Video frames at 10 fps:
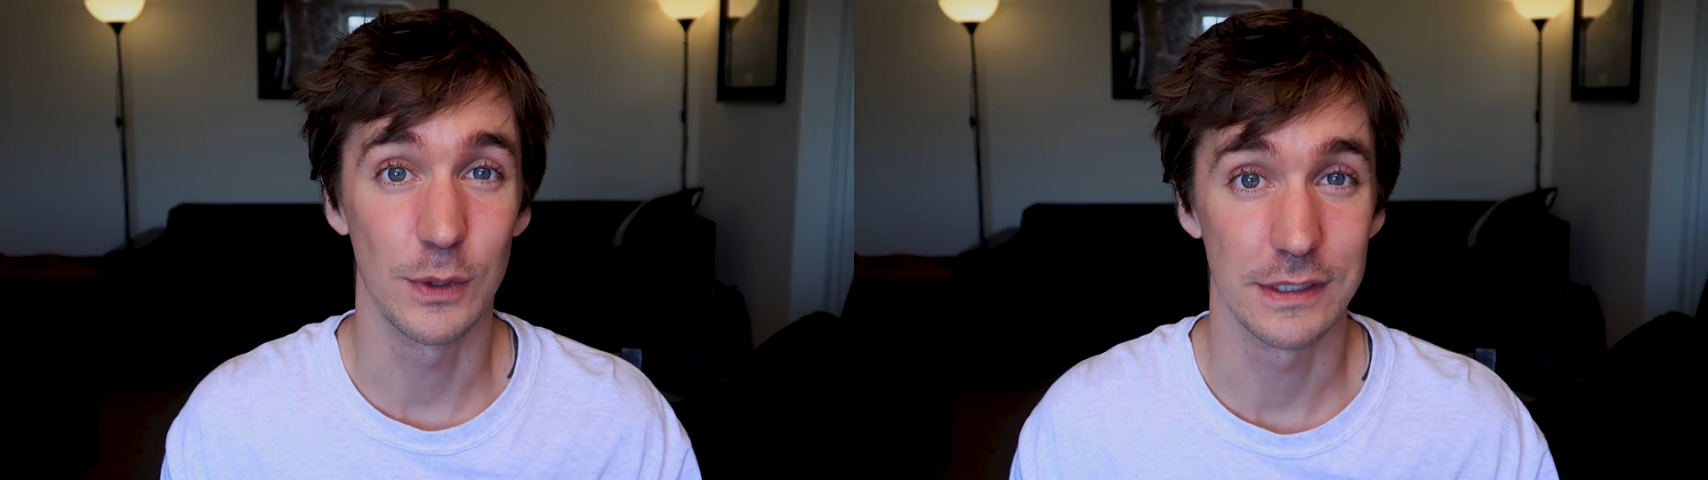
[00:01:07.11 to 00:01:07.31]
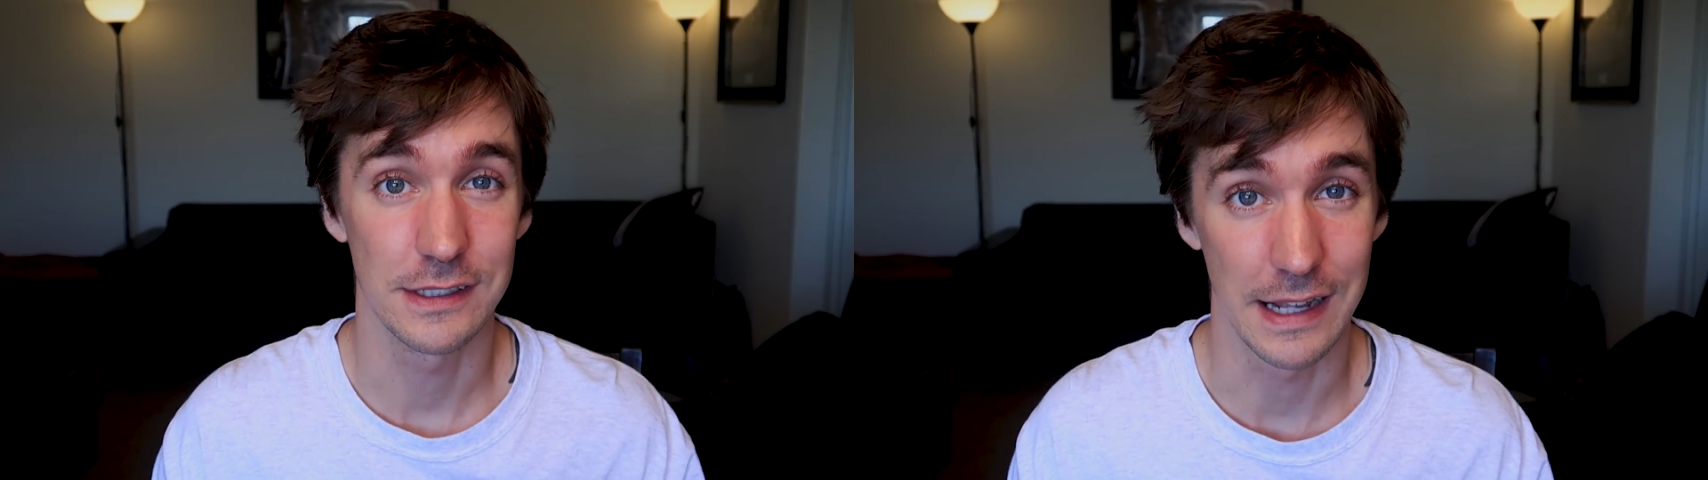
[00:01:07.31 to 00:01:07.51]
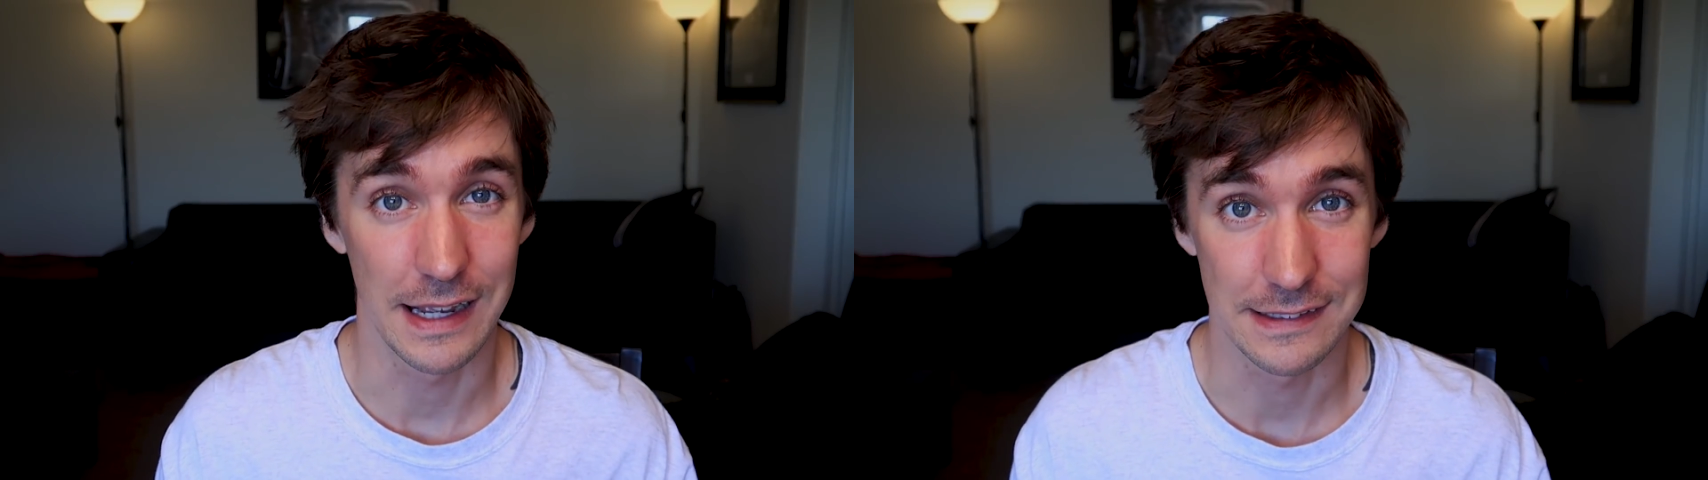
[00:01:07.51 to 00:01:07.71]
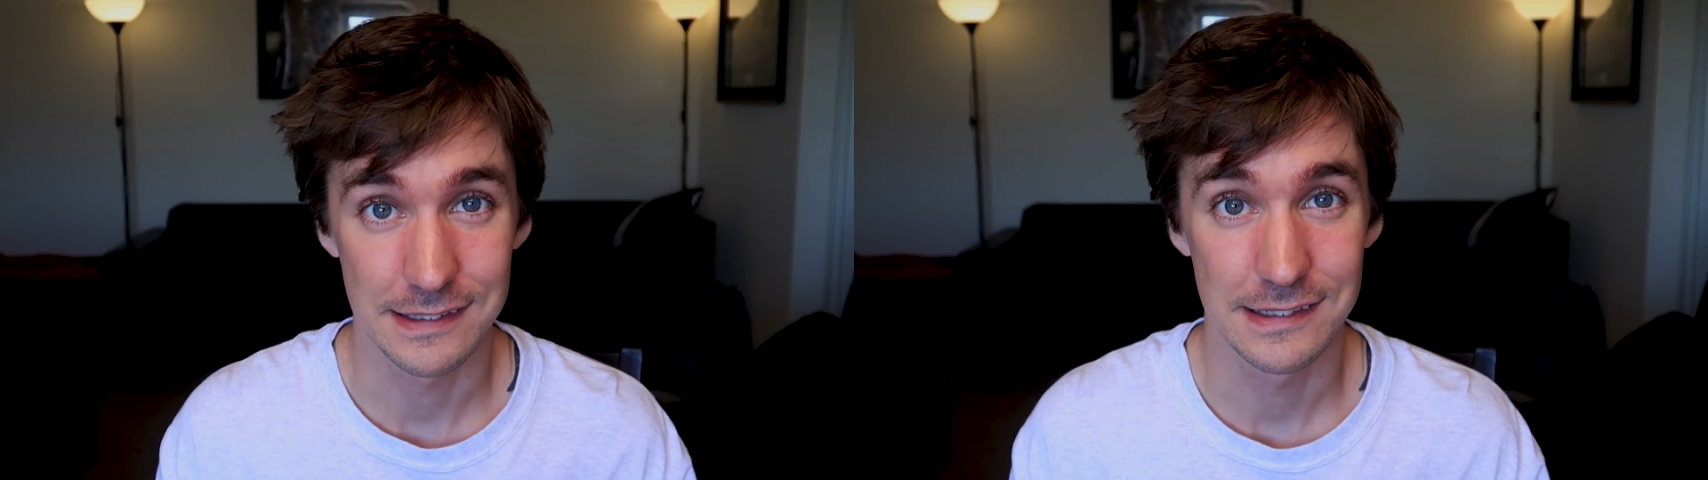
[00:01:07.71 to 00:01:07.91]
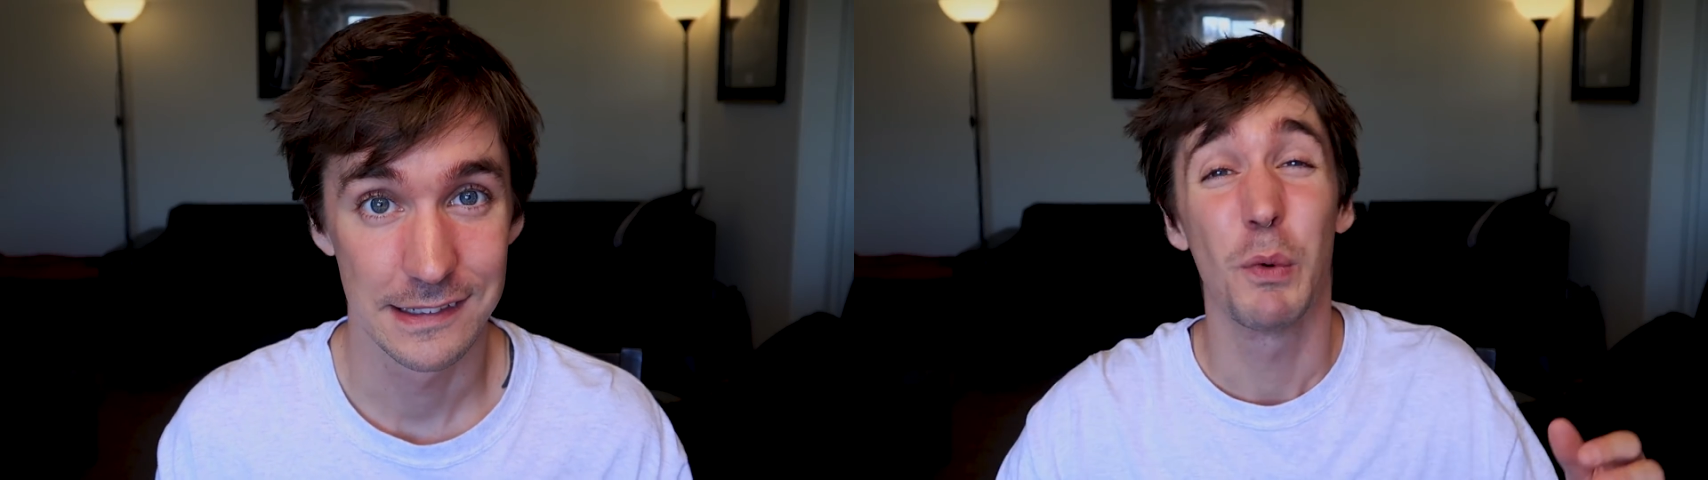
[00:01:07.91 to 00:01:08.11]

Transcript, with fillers: winter days.